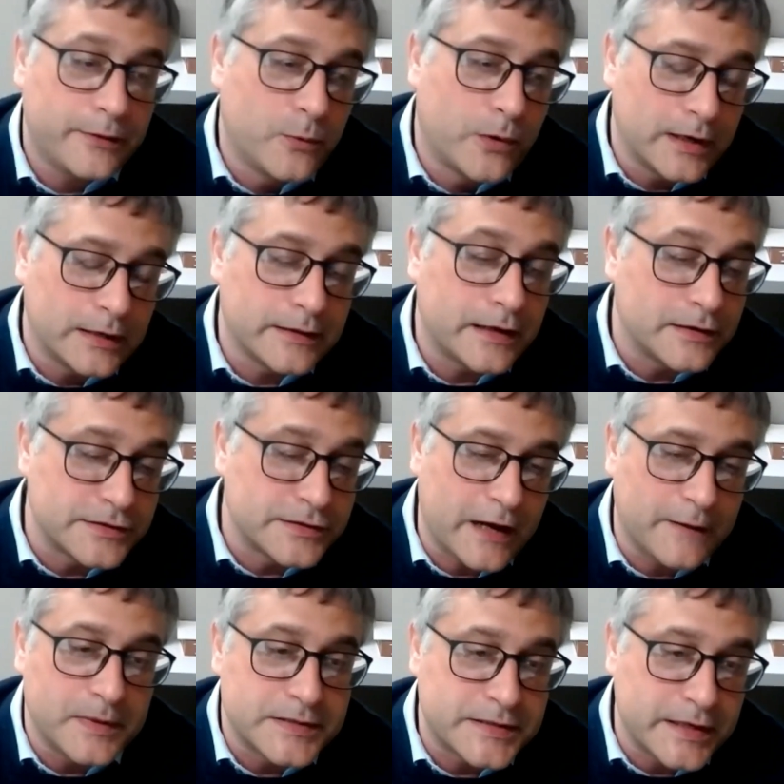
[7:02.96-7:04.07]
the warning letters
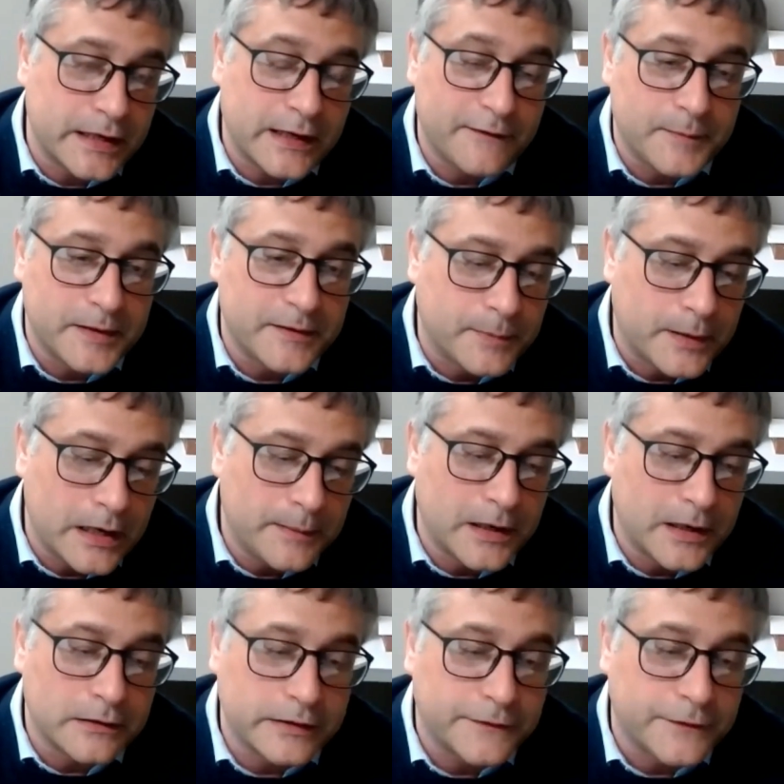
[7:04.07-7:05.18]
I've been seeing have been
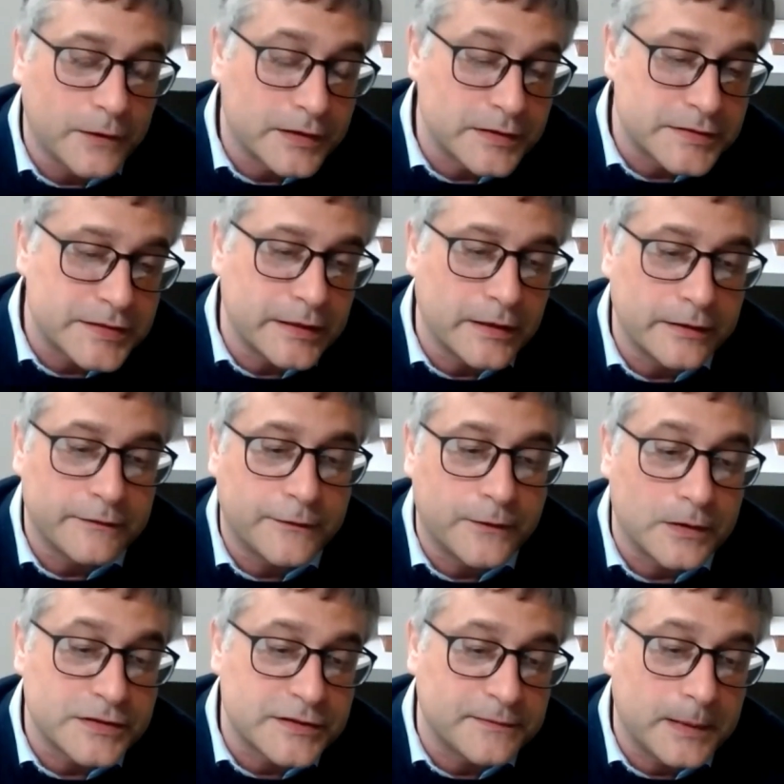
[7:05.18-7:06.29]
primarily focusing on
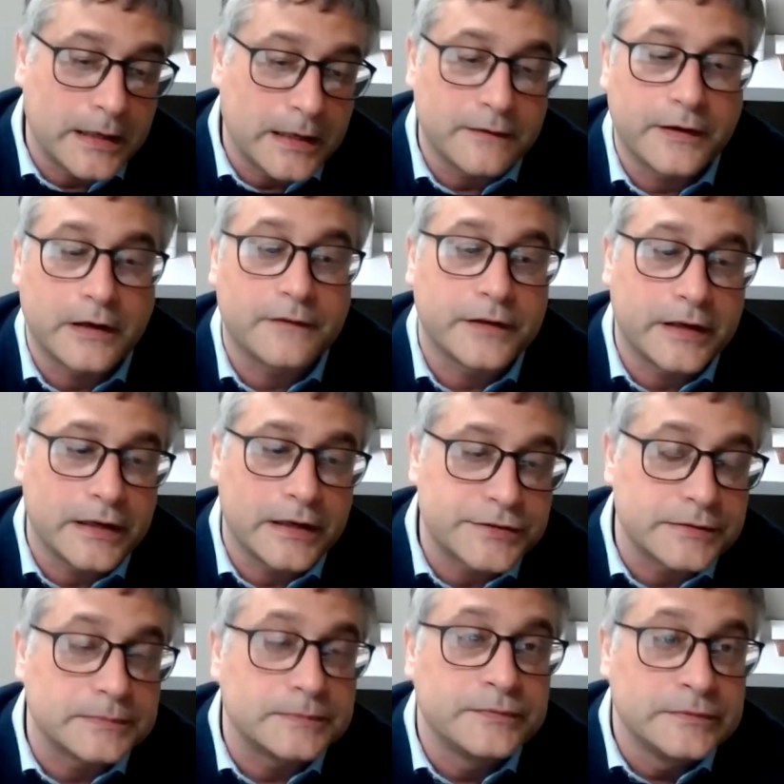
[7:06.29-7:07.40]
foreign supplier
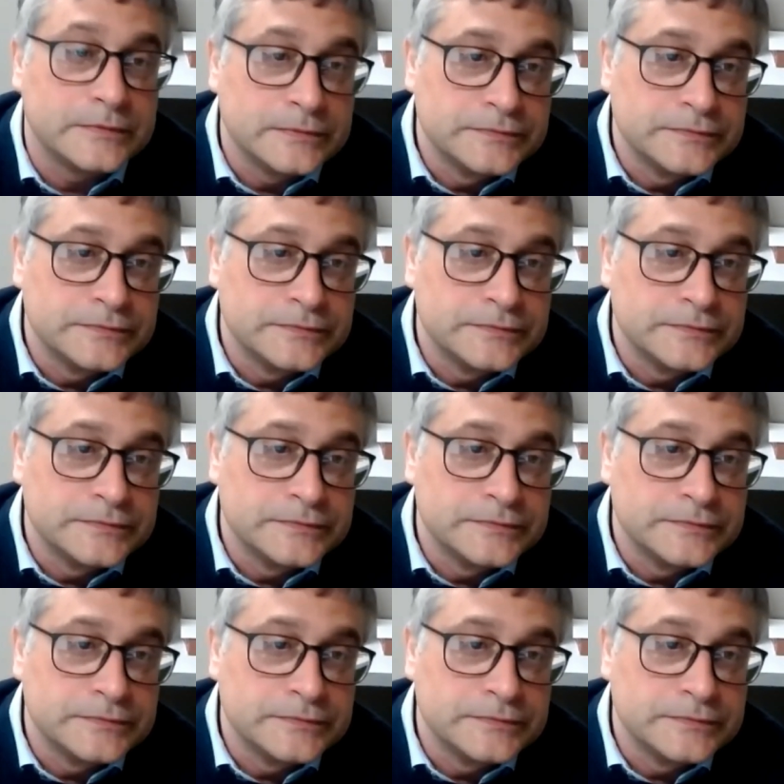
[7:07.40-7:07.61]
verification.